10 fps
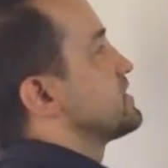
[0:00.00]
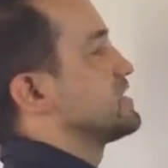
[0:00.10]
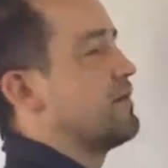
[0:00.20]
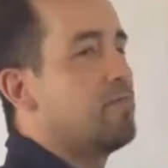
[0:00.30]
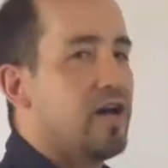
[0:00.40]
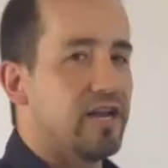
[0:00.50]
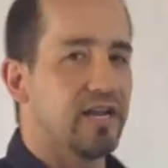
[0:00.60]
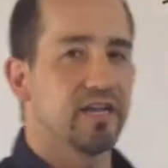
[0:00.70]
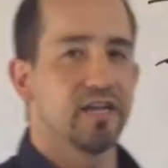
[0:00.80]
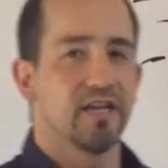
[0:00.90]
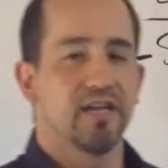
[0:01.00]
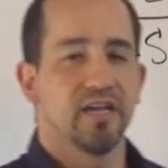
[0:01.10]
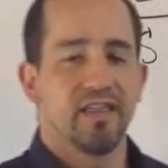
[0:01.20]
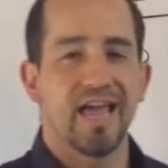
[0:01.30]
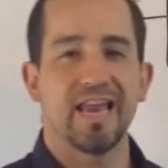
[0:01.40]
somebody
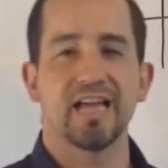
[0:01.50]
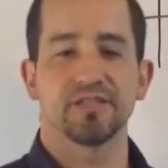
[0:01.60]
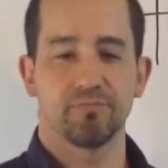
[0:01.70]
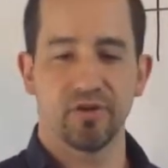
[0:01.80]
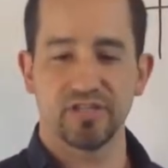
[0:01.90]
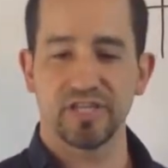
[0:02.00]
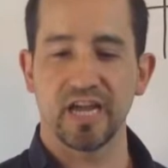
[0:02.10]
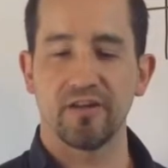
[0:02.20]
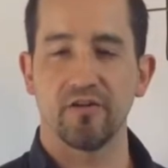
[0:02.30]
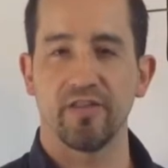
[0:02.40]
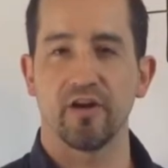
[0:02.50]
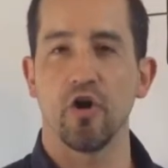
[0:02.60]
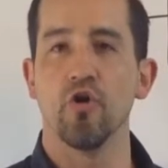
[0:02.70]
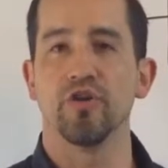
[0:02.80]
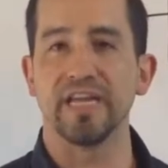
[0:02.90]
that has put together their
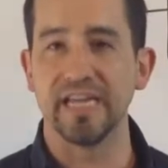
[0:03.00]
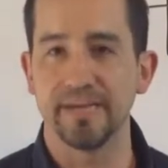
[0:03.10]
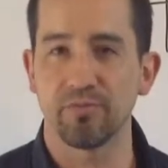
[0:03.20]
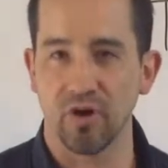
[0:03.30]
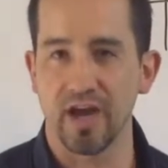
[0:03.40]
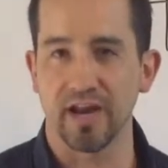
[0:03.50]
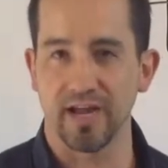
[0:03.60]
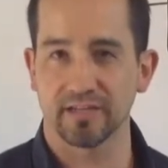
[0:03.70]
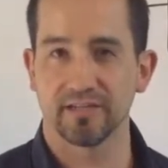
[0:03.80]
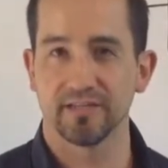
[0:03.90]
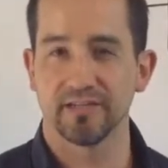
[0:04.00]
own e-product.